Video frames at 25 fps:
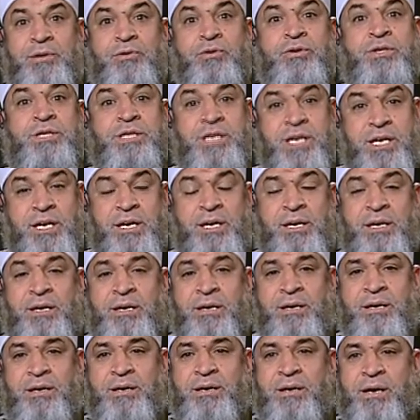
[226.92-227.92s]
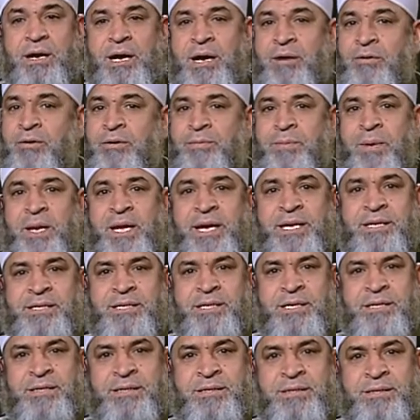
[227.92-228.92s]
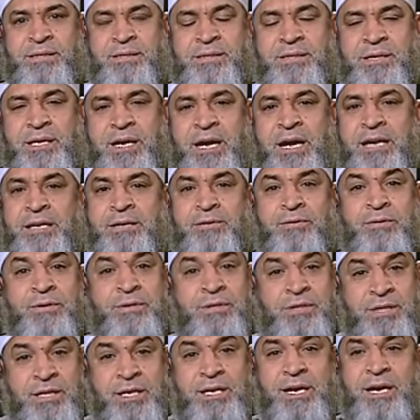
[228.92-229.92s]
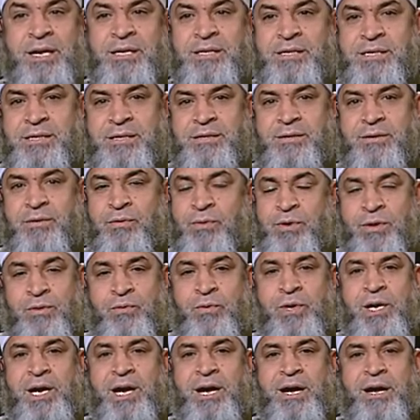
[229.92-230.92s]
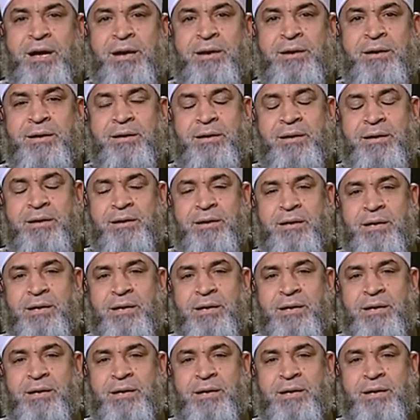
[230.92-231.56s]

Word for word: You see our places and you see us where we are,